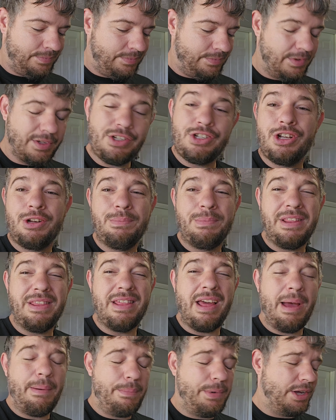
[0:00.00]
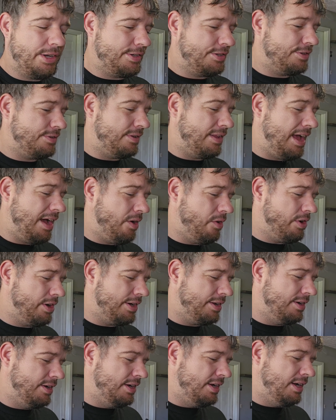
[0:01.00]
Shouldn't be that
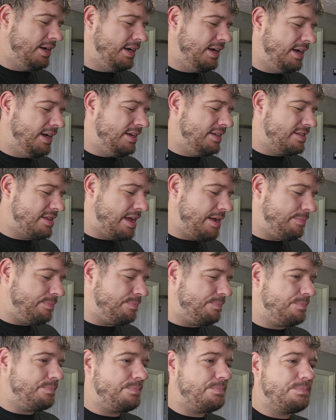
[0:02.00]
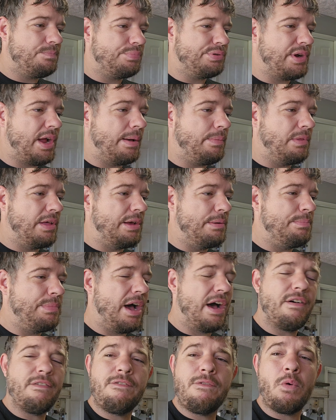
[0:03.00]
hard. Say probably
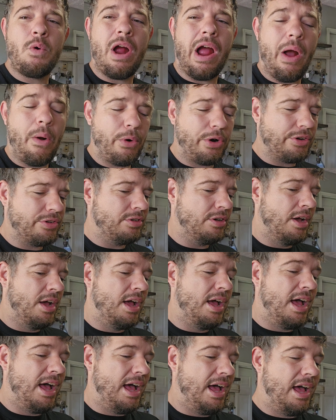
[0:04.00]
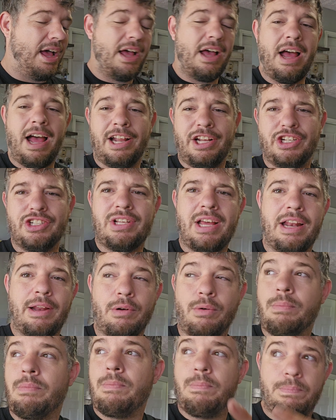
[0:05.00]
about 4 hours. I just had to
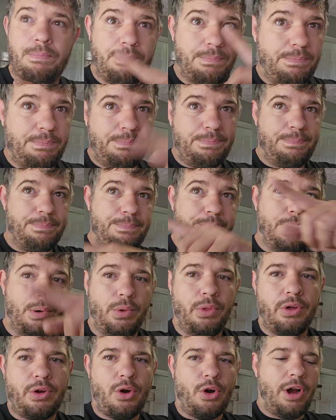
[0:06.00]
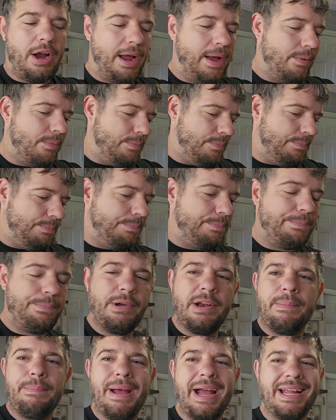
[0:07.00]
pull the car out and put
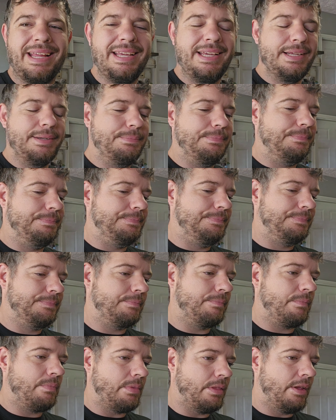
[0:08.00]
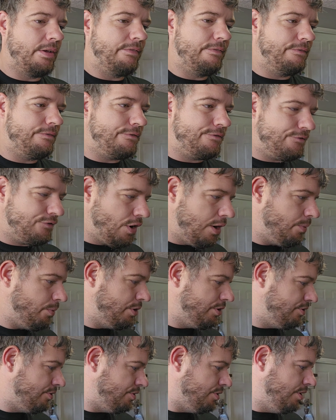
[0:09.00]
it back in
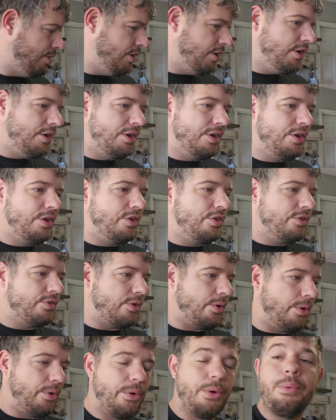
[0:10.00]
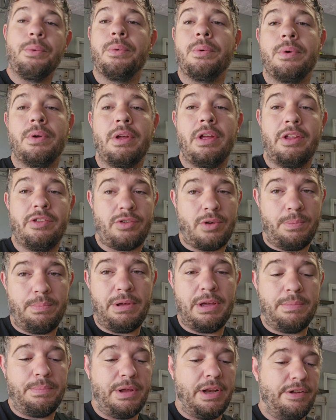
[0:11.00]
frontwards, so it's gonna be
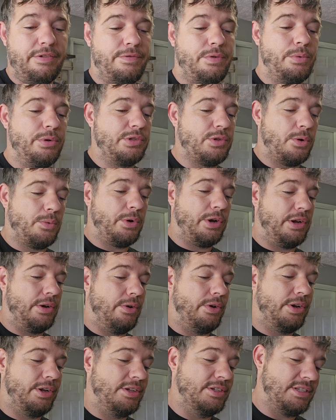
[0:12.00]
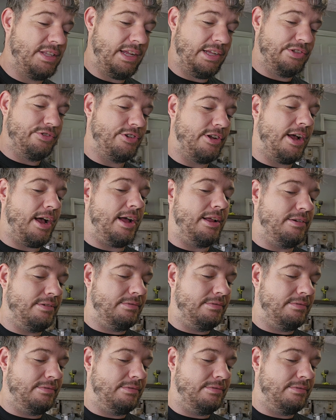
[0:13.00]
a minute before we start working on it because things are hot.